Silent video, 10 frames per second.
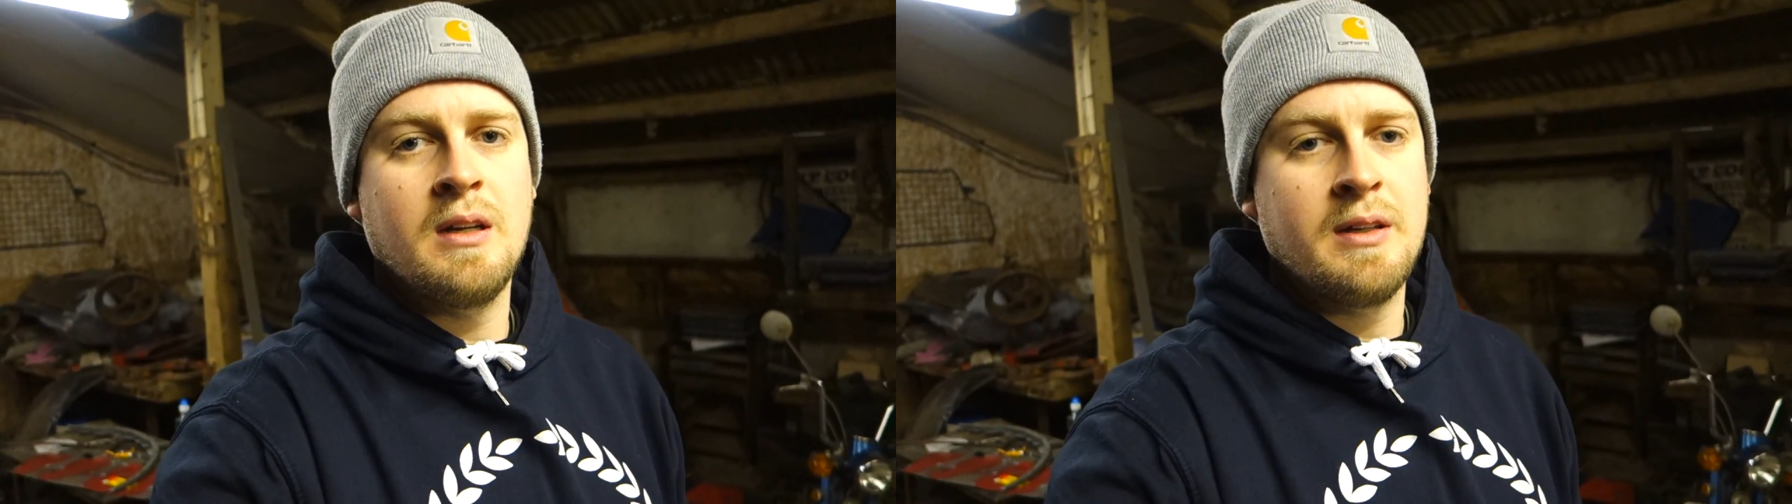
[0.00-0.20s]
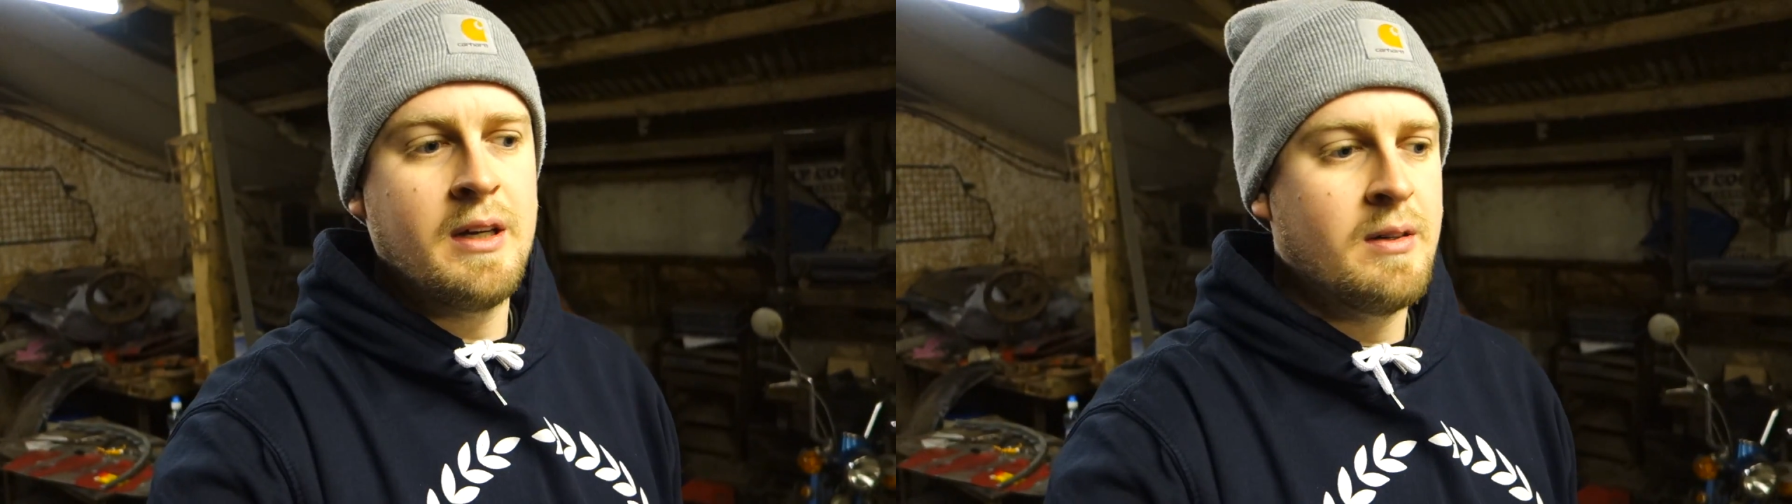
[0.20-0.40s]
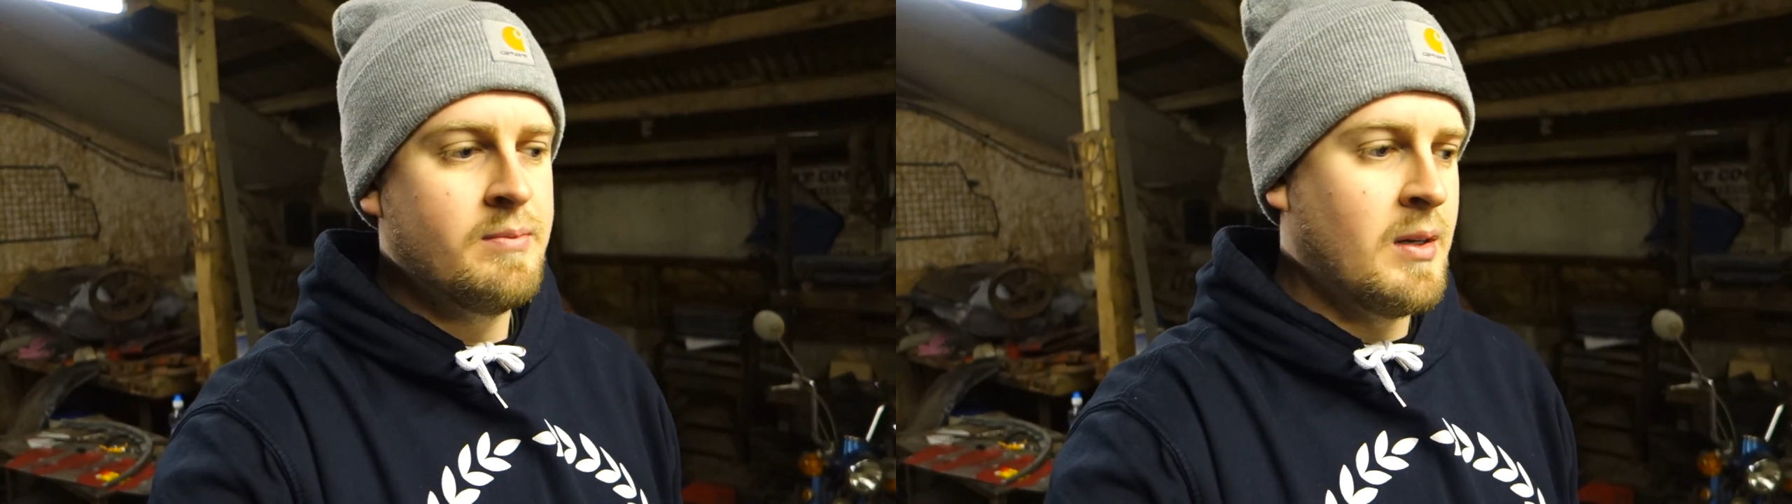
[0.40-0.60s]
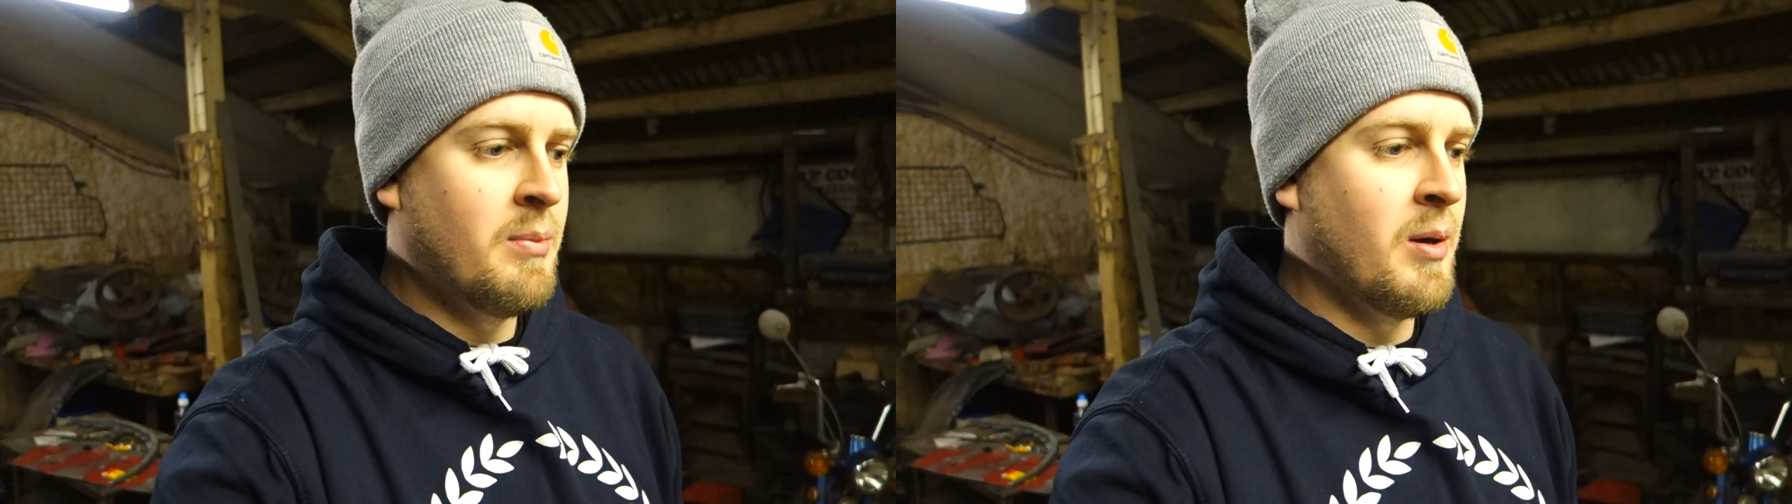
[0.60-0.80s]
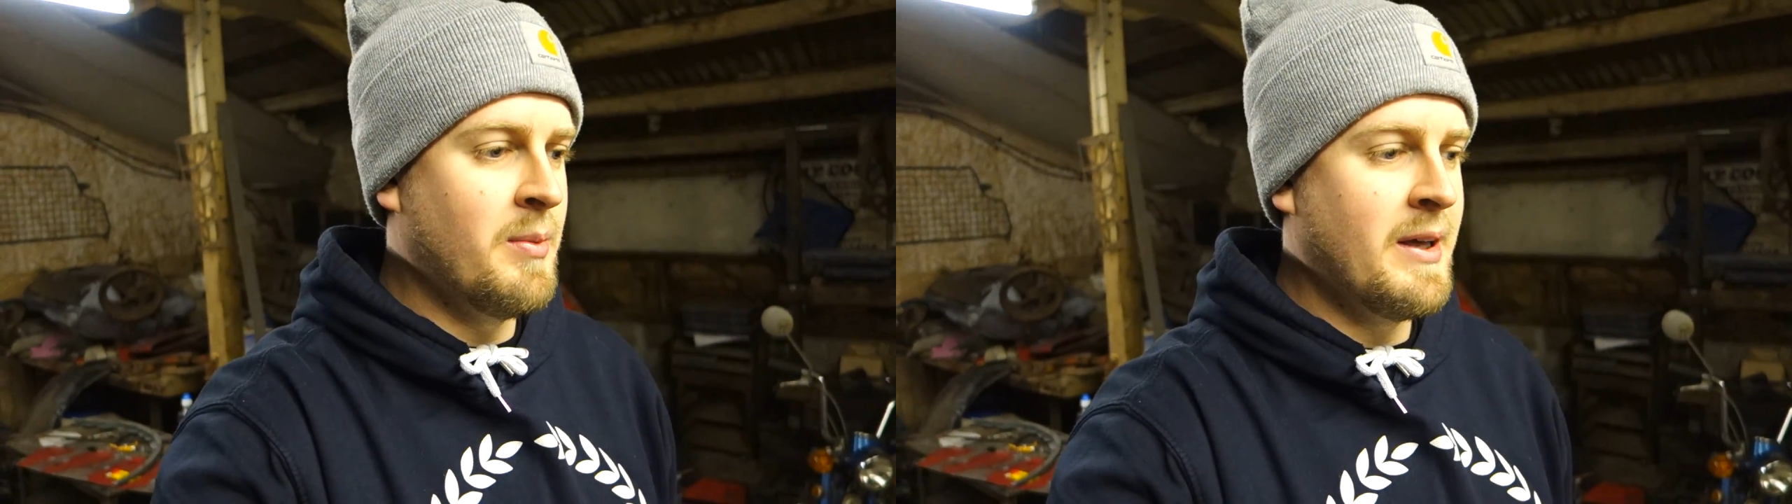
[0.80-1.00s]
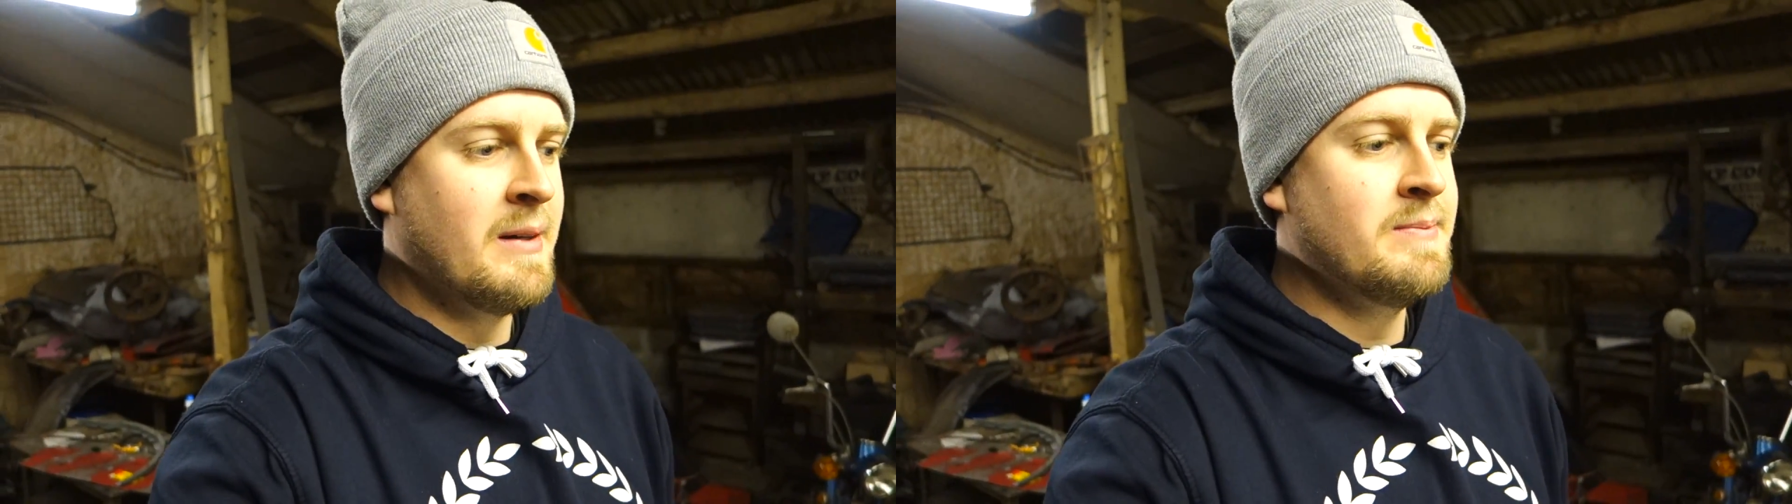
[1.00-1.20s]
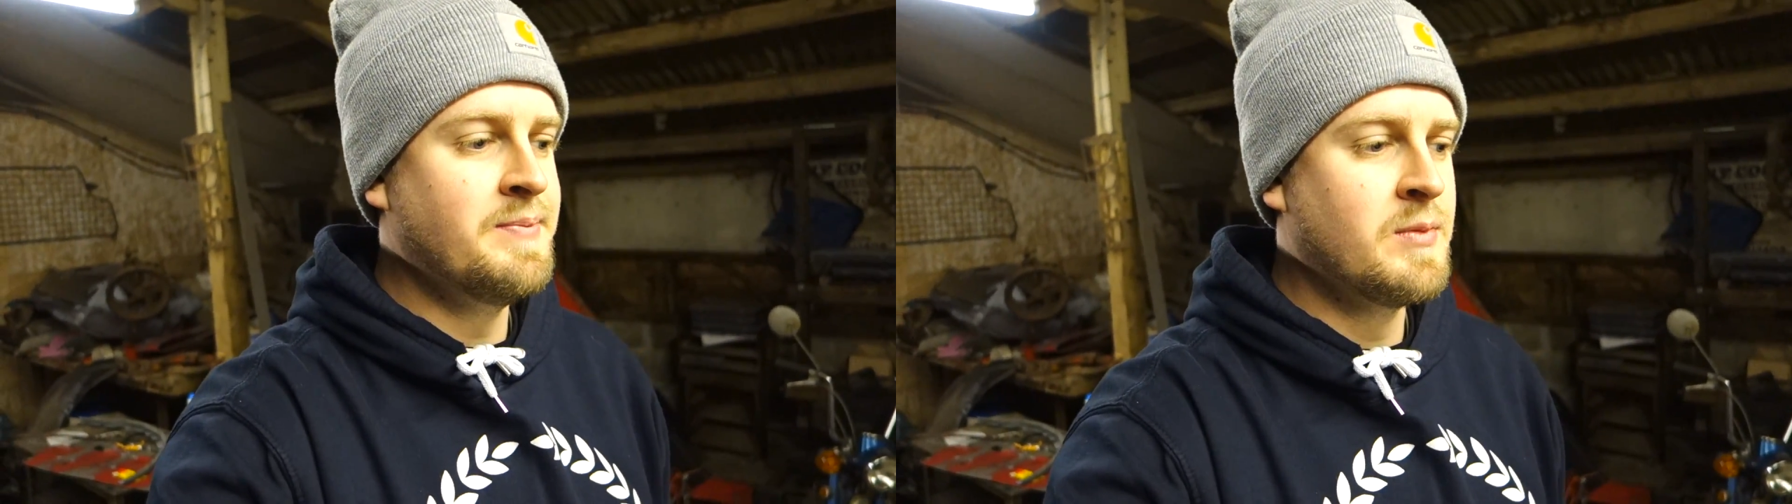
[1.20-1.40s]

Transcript: Yeah, I'll pop you down.